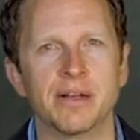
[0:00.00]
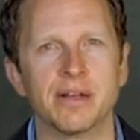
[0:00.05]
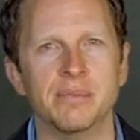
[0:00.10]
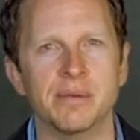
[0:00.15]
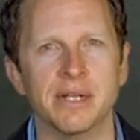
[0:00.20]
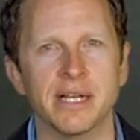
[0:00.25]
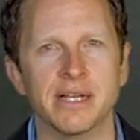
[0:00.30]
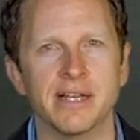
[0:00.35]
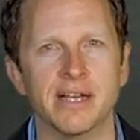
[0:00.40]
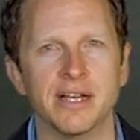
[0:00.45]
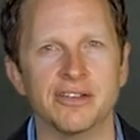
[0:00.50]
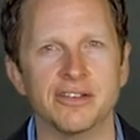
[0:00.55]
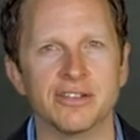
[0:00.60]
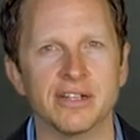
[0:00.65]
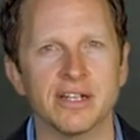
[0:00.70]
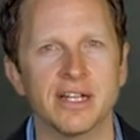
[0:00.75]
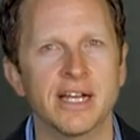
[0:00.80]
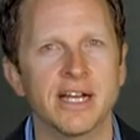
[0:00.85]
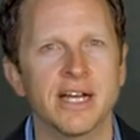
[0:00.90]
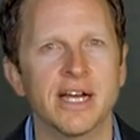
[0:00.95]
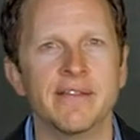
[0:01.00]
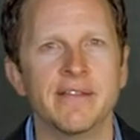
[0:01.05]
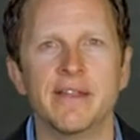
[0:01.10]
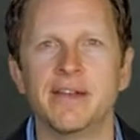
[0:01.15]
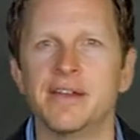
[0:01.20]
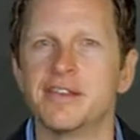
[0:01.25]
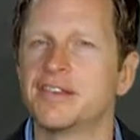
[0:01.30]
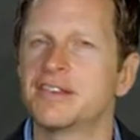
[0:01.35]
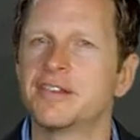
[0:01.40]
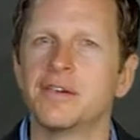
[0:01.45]
communication that
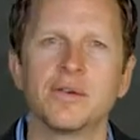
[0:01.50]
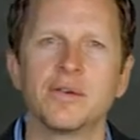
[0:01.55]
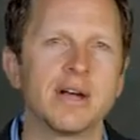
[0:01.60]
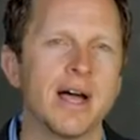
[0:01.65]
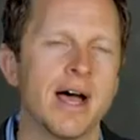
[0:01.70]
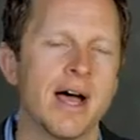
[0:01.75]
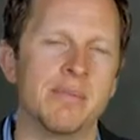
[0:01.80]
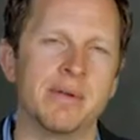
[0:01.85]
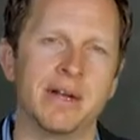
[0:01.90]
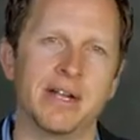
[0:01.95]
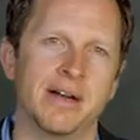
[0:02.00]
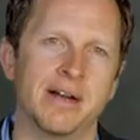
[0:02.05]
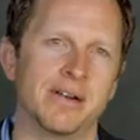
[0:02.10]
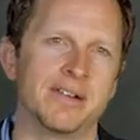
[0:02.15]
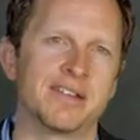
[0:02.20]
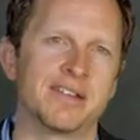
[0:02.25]
is so common in our